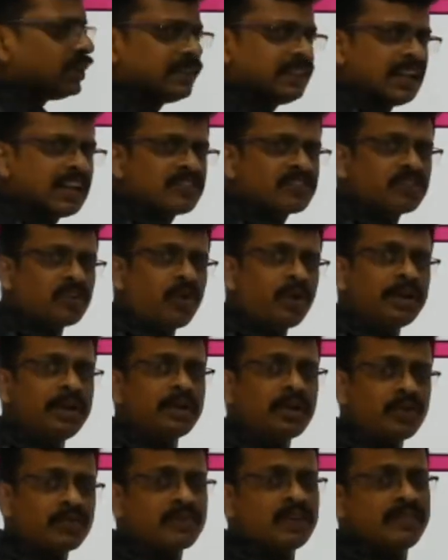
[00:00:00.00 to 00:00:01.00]
there is no
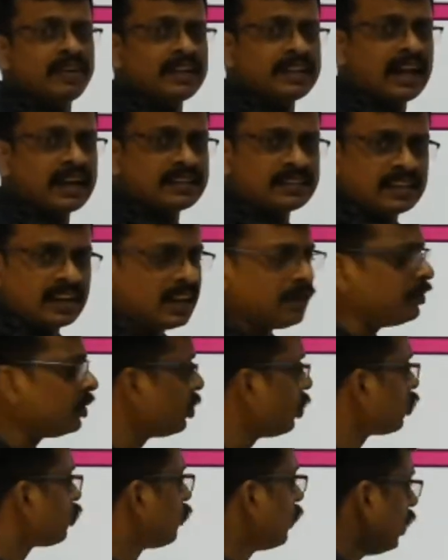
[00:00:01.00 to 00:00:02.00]
need of giving that 3
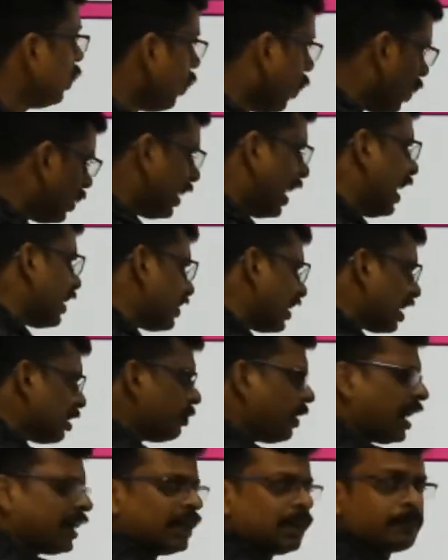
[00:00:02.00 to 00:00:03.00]
because we know that the
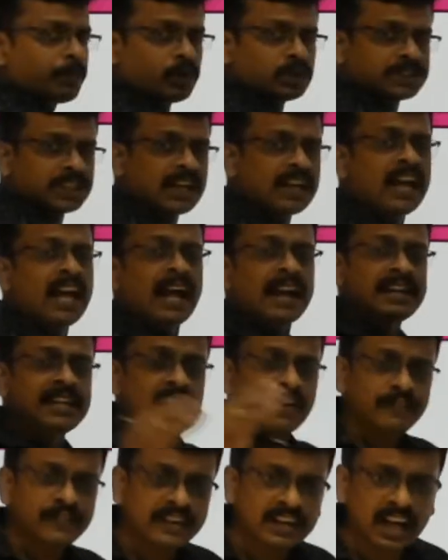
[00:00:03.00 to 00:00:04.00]
remaining portion
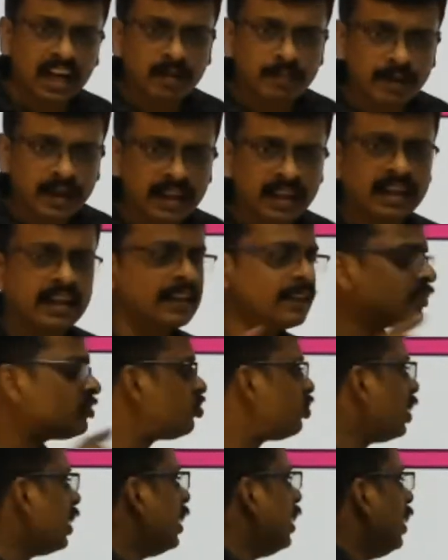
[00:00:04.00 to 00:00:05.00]
definitely be
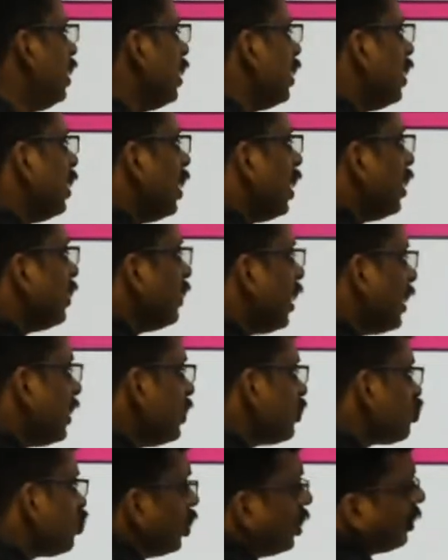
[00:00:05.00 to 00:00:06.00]
3, that
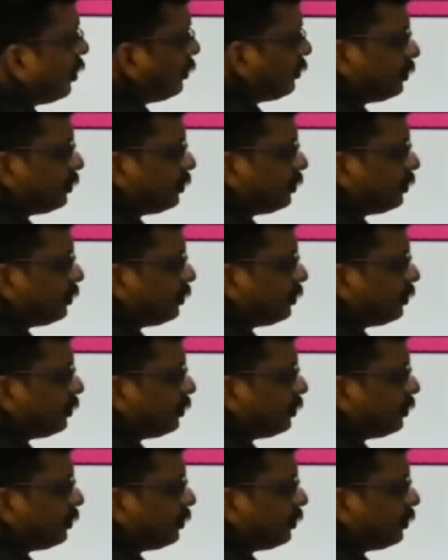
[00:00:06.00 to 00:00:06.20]
is tin.